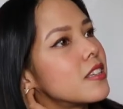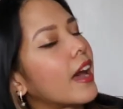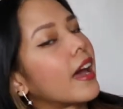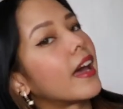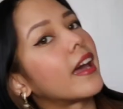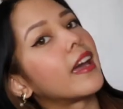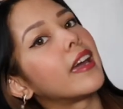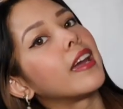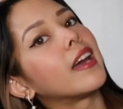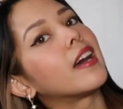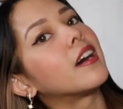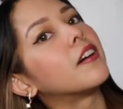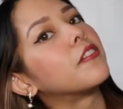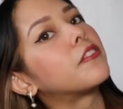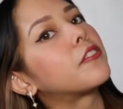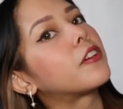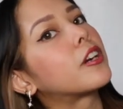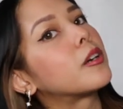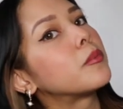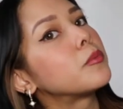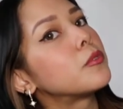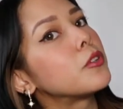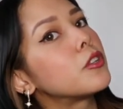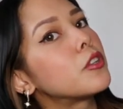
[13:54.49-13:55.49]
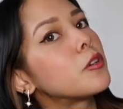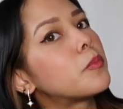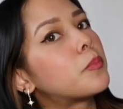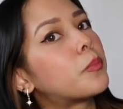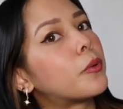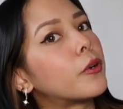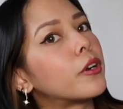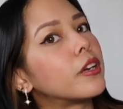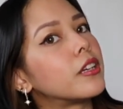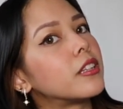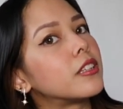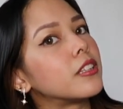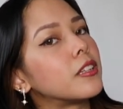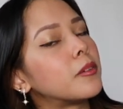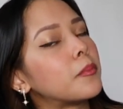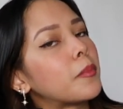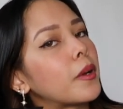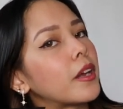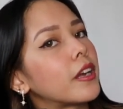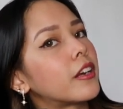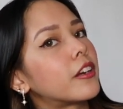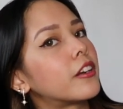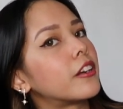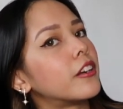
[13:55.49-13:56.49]
I have come to the point in
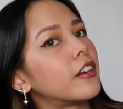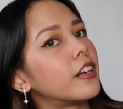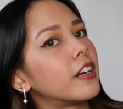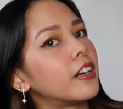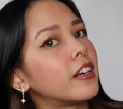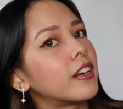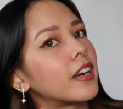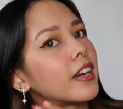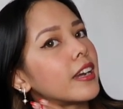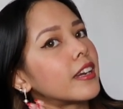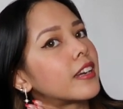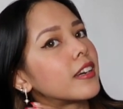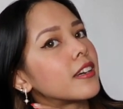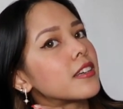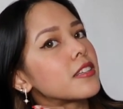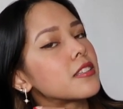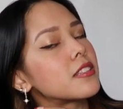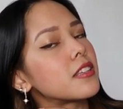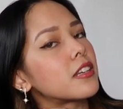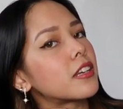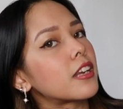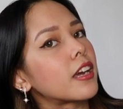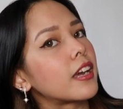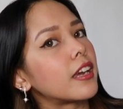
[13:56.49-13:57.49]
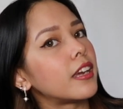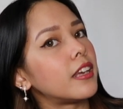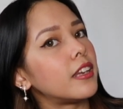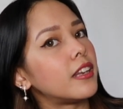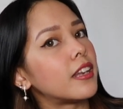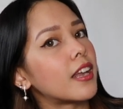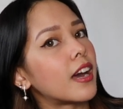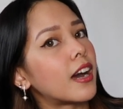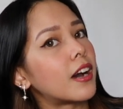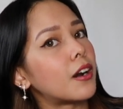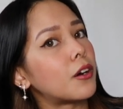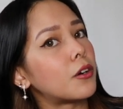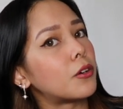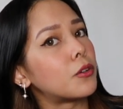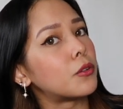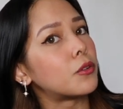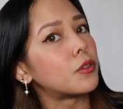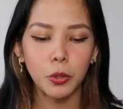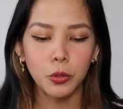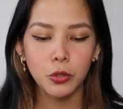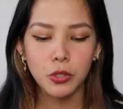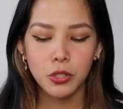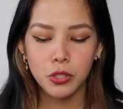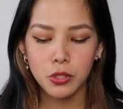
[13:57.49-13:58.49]
my career, I guess, that I now
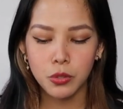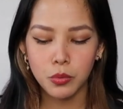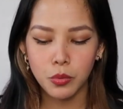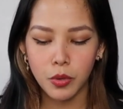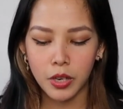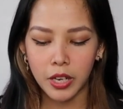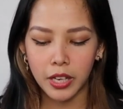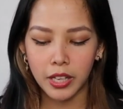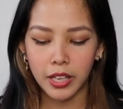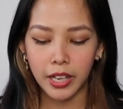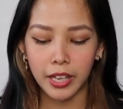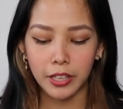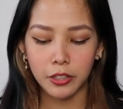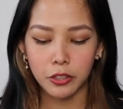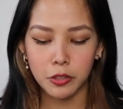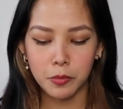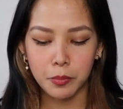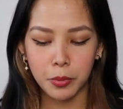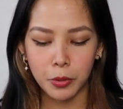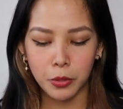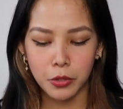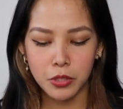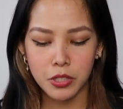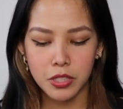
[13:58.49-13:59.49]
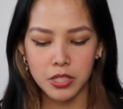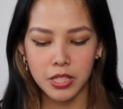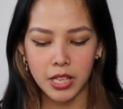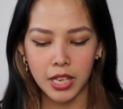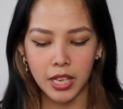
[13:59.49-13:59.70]
post what I like to post,